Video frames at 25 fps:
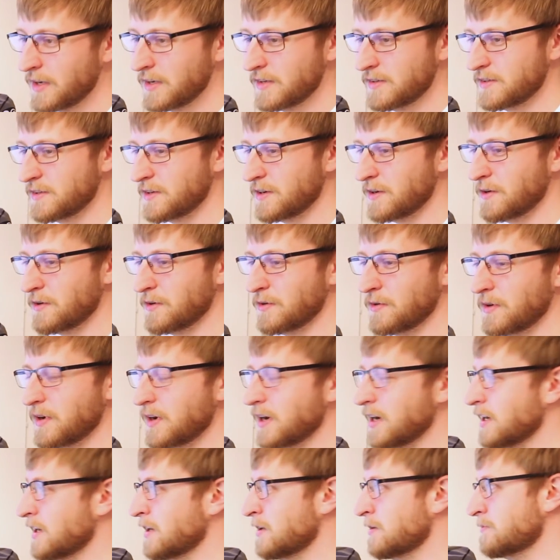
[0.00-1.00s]

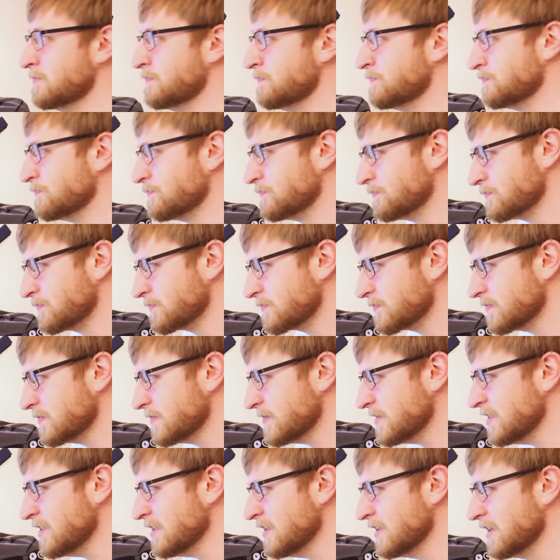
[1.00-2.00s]
So
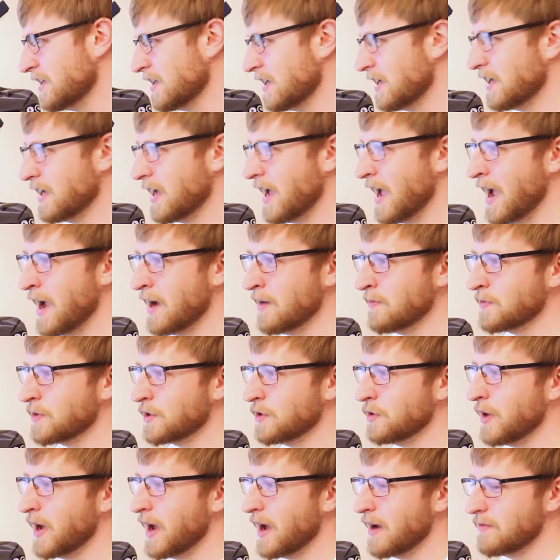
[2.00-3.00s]
after
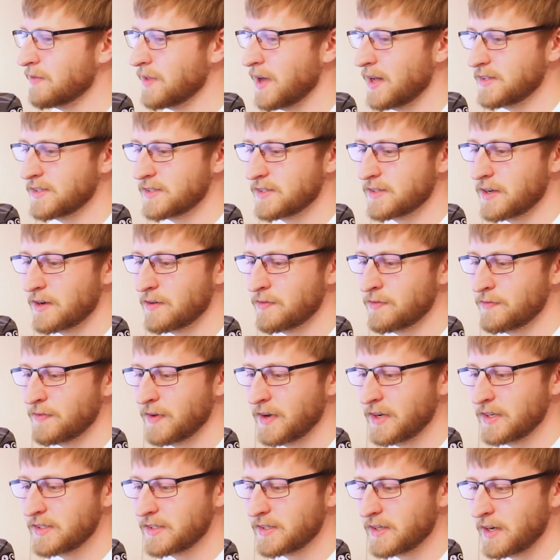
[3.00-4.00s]
you have that stuff
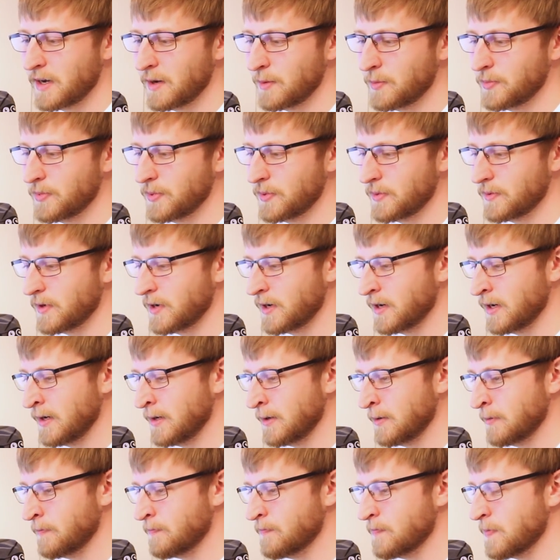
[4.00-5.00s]
fixed up,
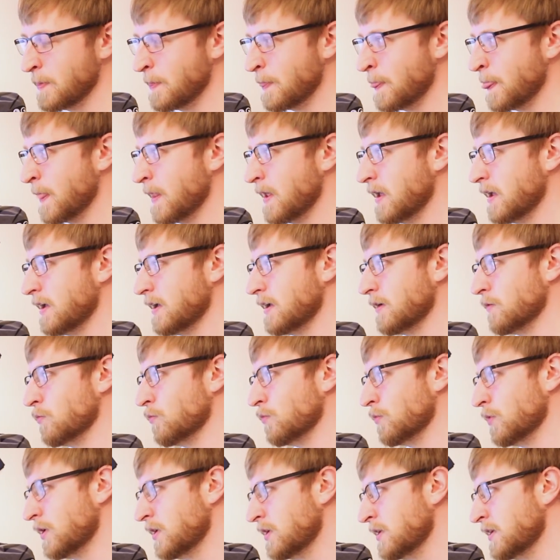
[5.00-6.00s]

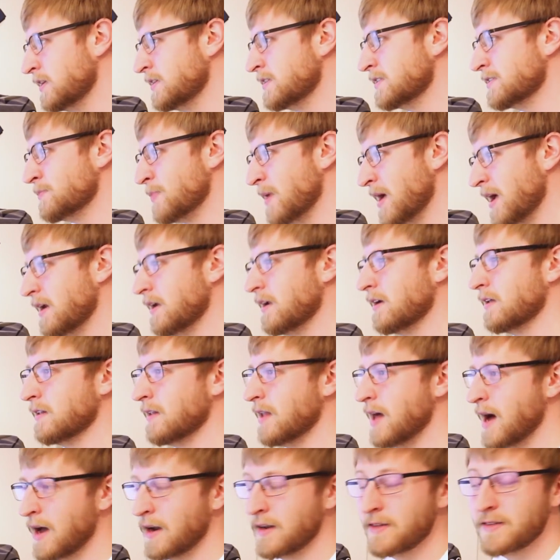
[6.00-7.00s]
really spend a
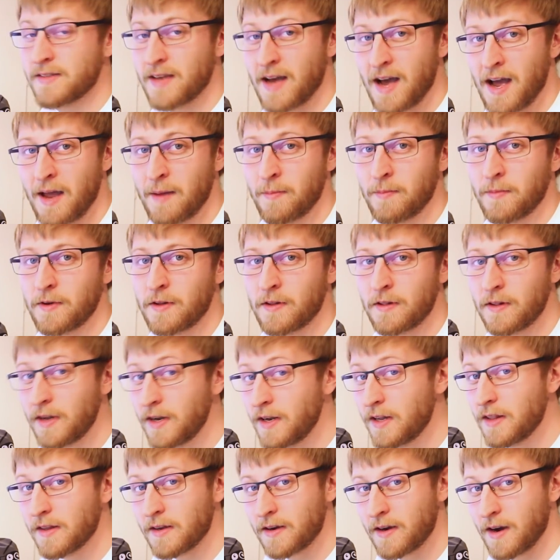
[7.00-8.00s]
lot of time
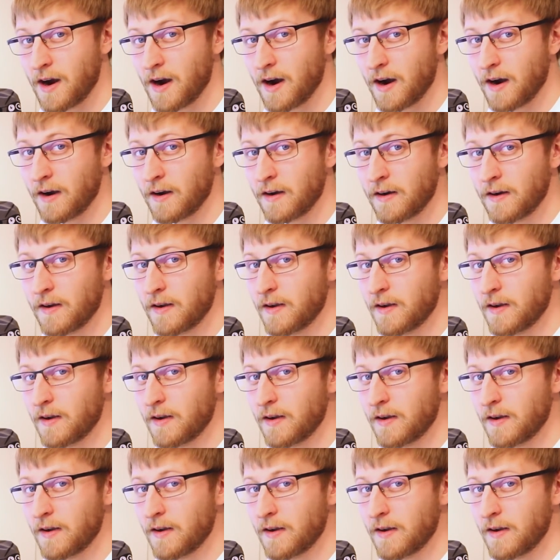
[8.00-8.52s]
cleaning the car.